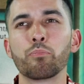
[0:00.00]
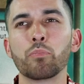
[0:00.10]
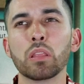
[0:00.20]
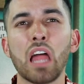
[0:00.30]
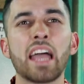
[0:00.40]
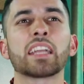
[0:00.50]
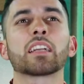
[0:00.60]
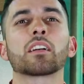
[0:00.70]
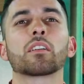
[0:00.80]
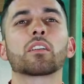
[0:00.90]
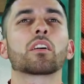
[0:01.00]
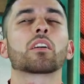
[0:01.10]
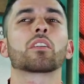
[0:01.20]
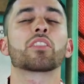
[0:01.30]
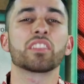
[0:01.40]
like
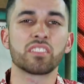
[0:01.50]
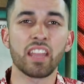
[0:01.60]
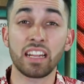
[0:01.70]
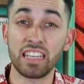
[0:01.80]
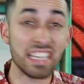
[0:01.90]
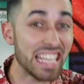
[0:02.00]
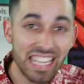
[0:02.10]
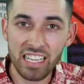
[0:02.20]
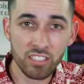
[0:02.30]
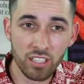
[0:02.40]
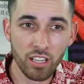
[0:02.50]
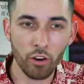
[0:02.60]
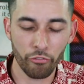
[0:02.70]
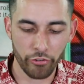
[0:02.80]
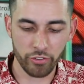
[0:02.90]
this deck needing to
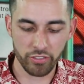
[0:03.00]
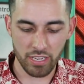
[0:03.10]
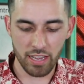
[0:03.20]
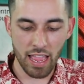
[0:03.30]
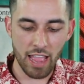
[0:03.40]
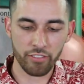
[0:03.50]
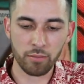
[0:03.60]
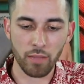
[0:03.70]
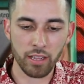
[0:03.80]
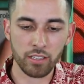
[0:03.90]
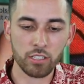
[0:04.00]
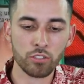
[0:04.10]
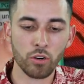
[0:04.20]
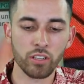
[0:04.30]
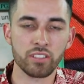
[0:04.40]
go first, and having Mind
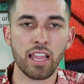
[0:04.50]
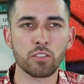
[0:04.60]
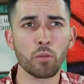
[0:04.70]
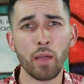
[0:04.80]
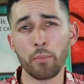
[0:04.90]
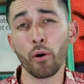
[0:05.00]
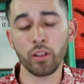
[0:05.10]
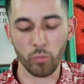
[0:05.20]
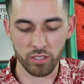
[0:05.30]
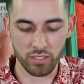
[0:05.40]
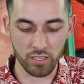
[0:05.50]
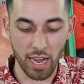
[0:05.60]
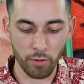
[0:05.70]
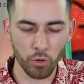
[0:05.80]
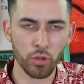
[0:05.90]
Control is nice when my opponent wins the
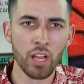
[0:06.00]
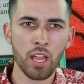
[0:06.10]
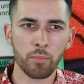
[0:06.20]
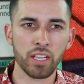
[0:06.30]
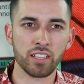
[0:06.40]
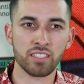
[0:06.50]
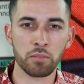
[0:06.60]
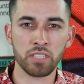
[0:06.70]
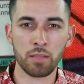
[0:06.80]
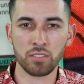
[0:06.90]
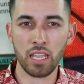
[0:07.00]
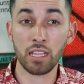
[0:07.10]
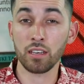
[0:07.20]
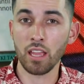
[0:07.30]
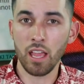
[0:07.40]
die roll, because sometimes they
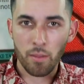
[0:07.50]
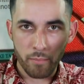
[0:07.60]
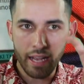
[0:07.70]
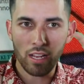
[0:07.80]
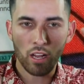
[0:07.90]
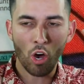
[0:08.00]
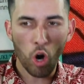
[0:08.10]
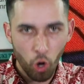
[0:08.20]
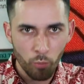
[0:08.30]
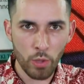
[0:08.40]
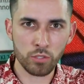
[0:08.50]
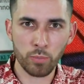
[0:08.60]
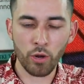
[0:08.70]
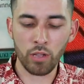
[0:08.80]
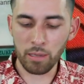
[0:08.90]
can make a almost
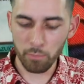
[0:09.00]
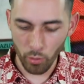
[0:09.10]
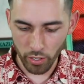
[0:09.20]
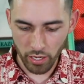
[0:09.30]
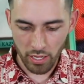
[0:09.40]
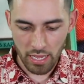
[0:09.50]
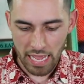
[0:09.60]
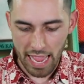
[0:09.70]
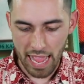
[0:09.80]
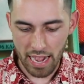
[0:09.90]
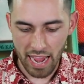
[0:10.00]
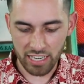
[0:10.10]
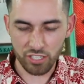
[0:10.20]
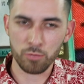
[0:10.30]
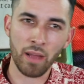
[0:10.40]
broken board and I
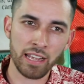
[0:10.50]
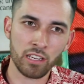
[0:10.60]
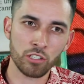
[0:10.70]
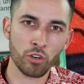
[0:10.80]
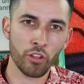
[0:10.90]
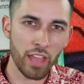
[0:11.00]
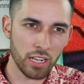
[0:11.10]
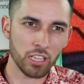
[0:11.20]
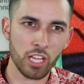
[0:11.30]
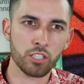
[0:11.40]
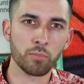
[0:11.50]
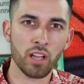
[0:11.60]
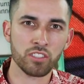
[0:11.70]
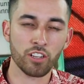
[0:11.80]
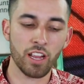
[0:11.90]
can just Mind Control that clutch
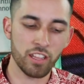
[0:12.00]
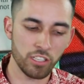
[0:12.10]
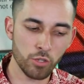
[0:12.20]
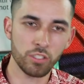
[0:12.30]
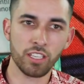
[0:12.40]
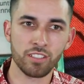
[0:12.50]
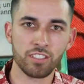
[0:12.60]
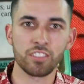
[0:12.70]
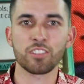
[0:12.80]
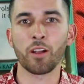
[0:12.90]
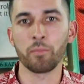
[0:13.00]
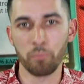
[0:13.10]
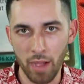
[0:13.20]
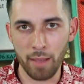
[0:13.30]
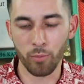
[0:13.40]
monster and use it to start
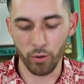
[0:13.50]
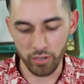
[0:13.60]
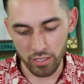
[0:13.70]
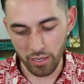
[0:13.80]
my board, you